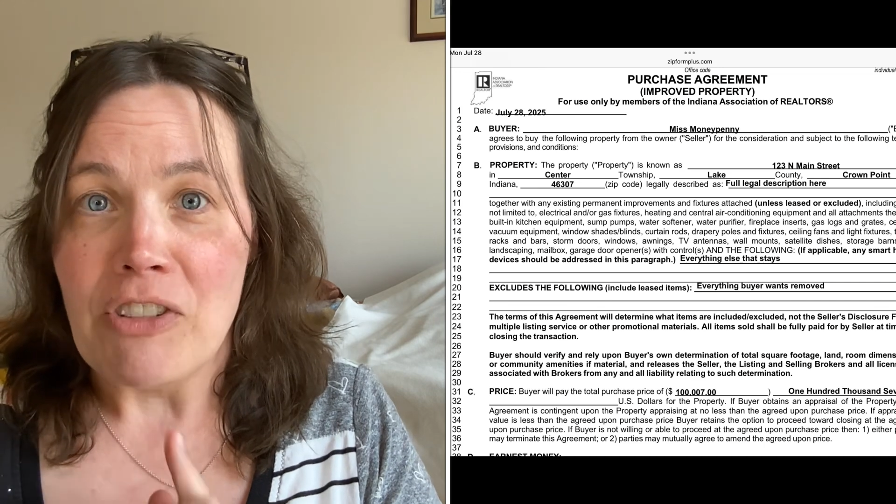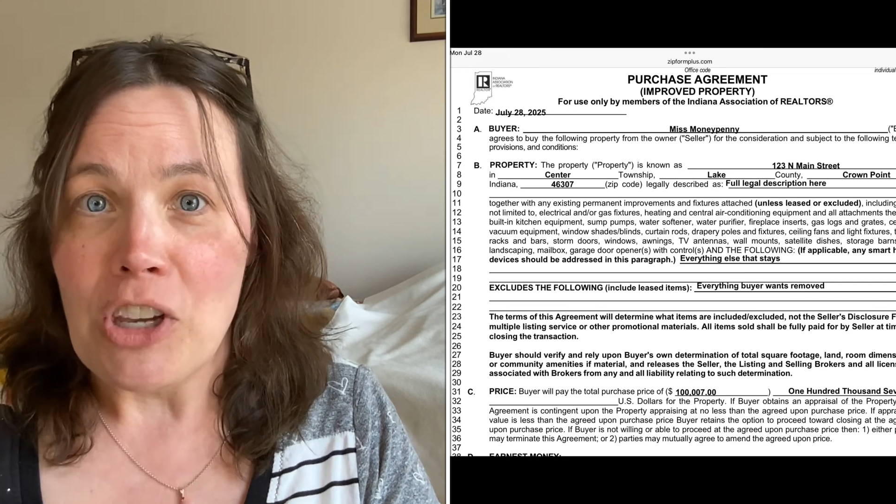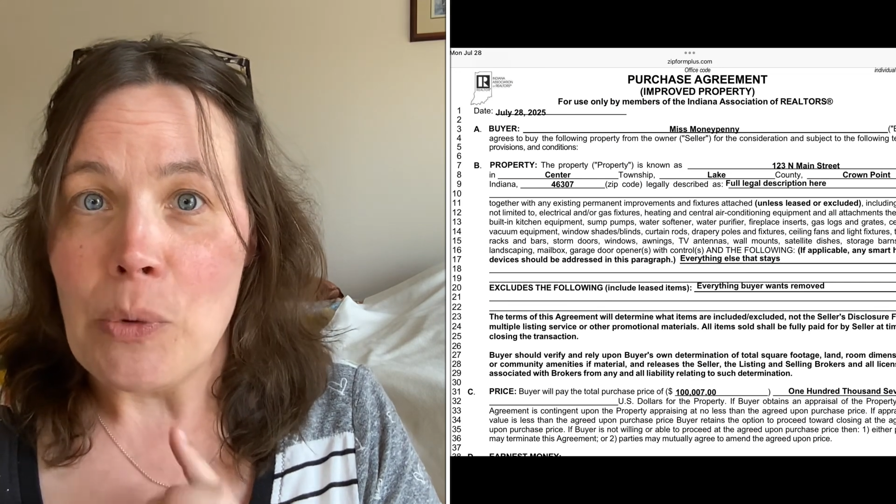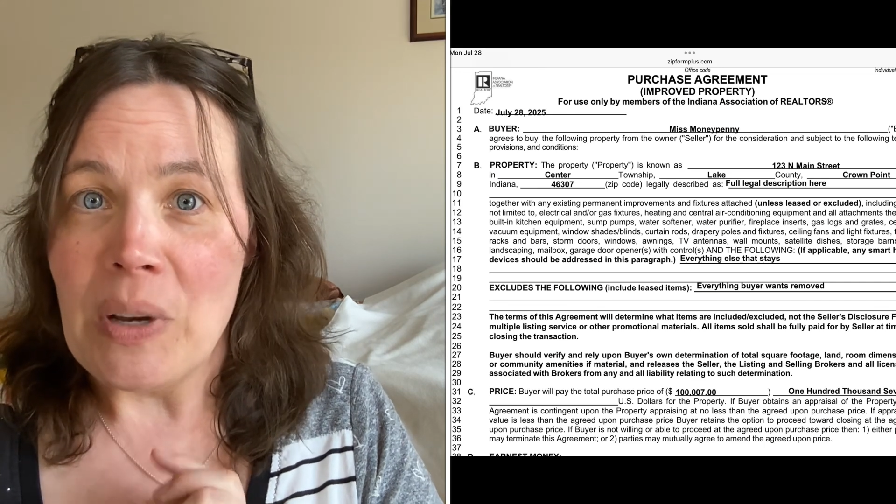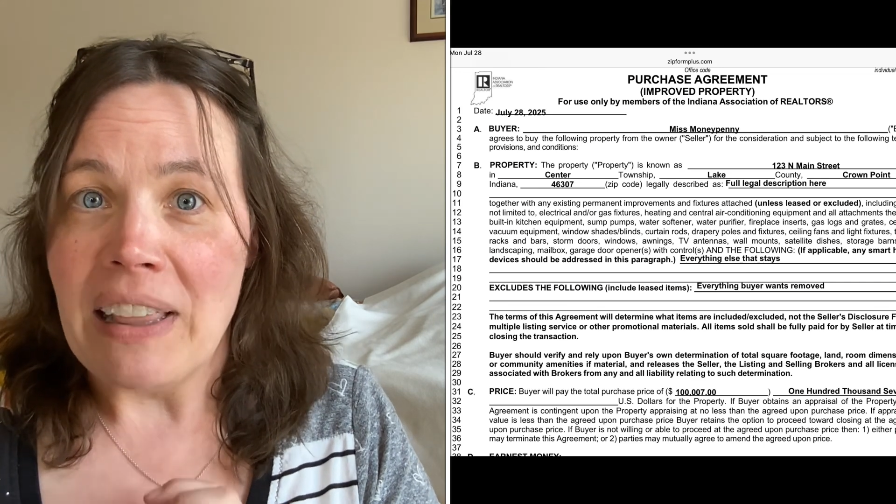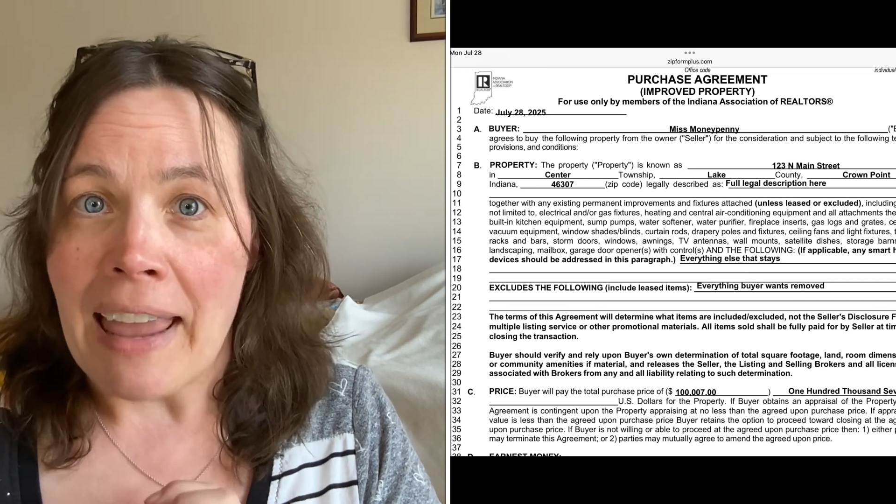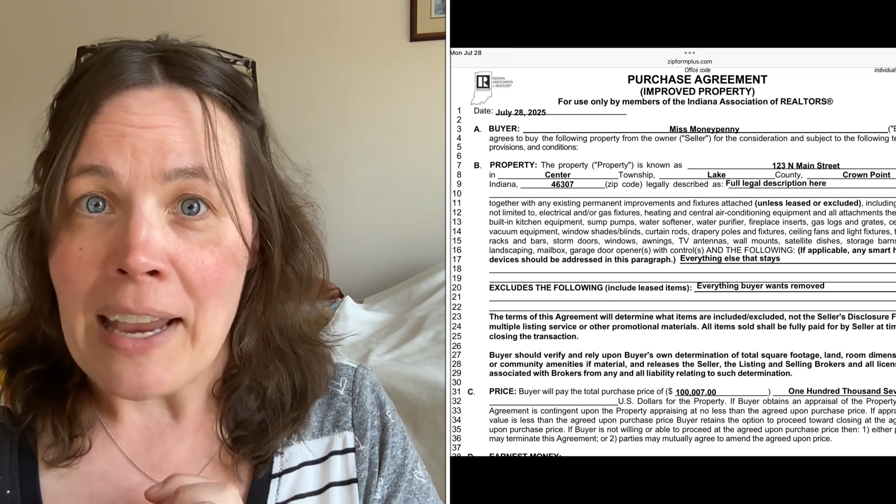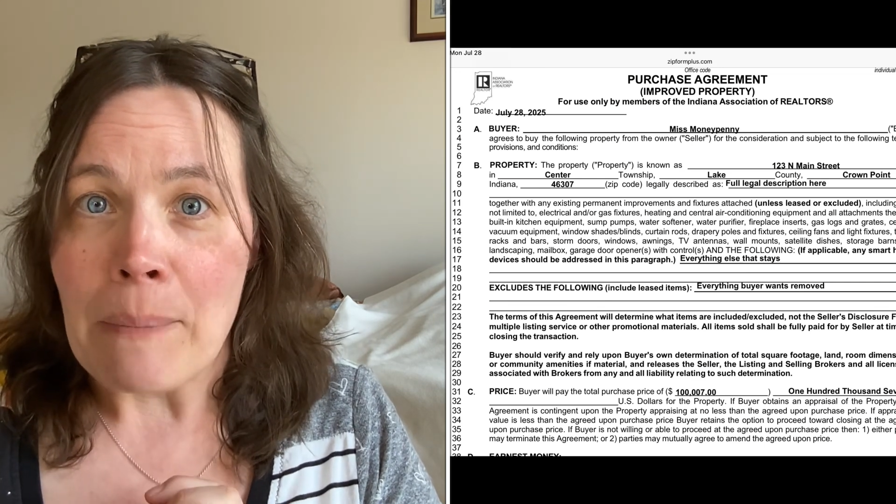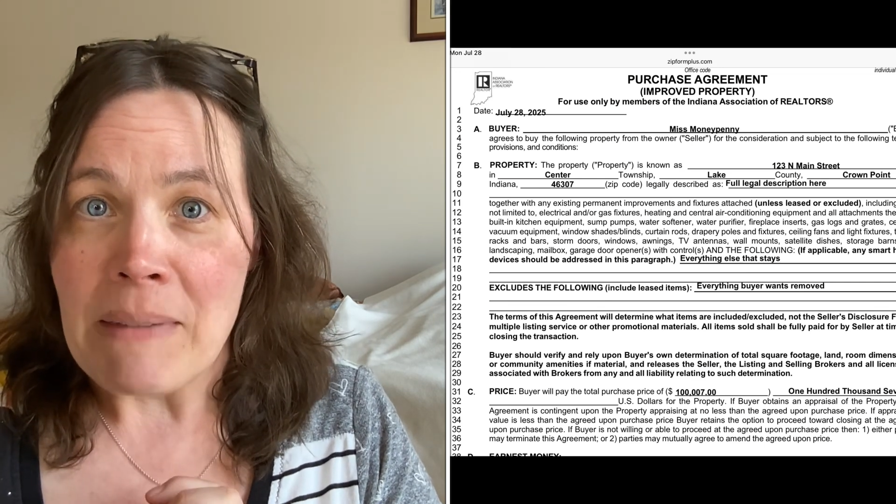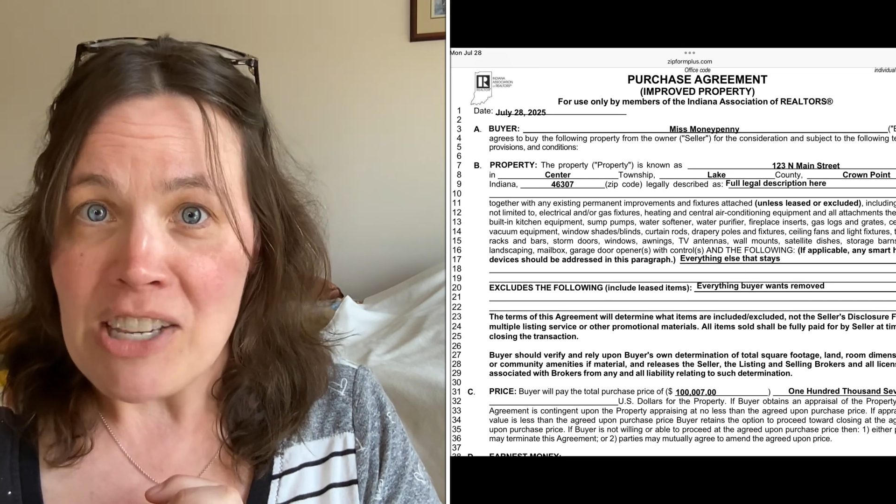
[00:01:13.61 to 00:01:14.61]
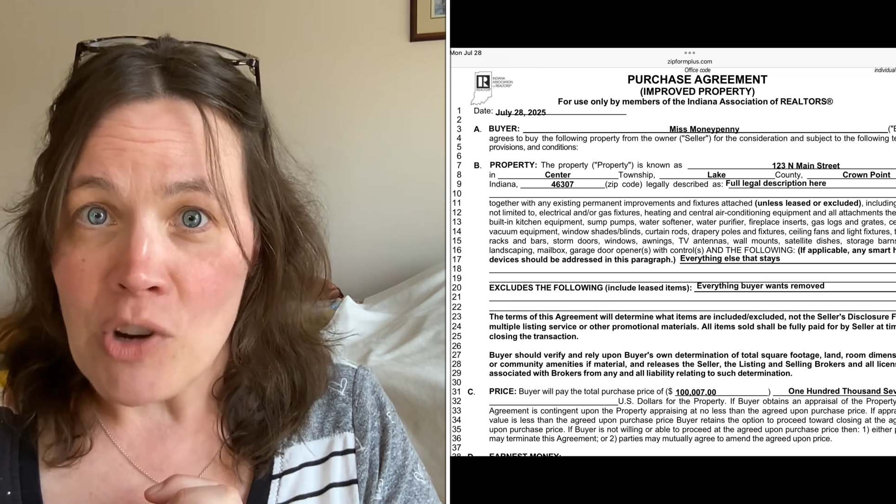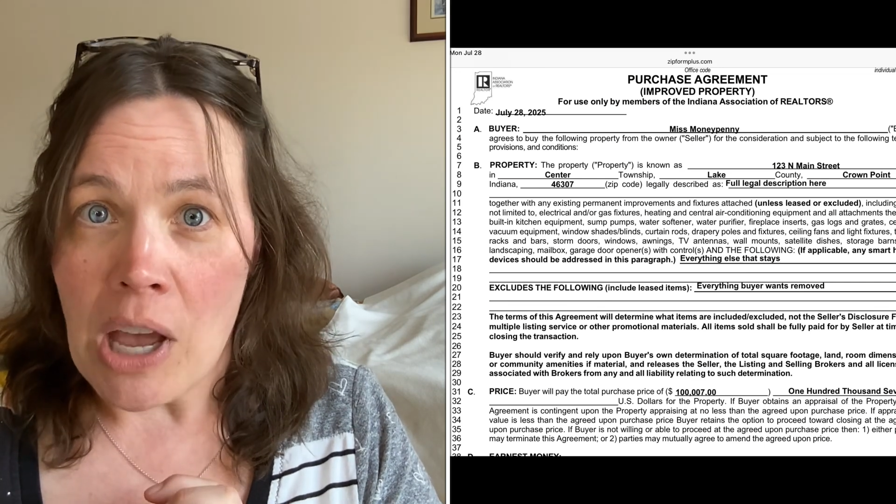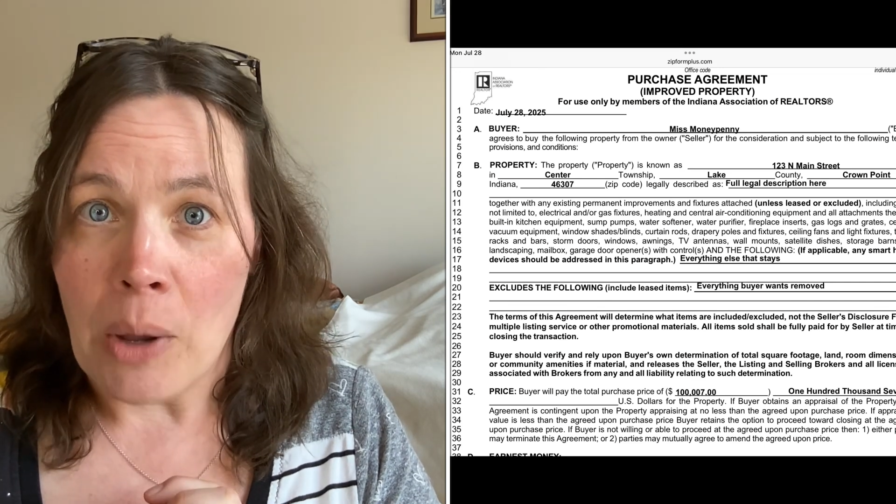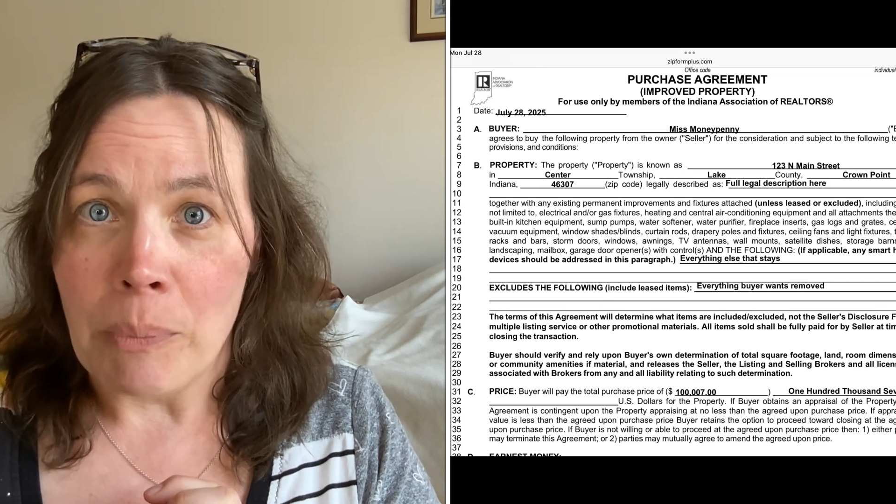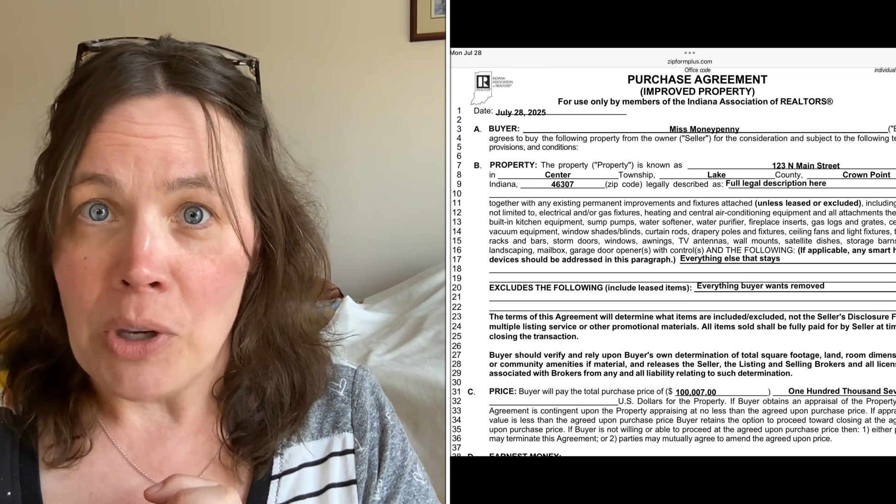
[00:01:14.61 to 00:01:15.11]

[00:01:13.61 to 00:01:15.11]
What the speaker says: you would like me to help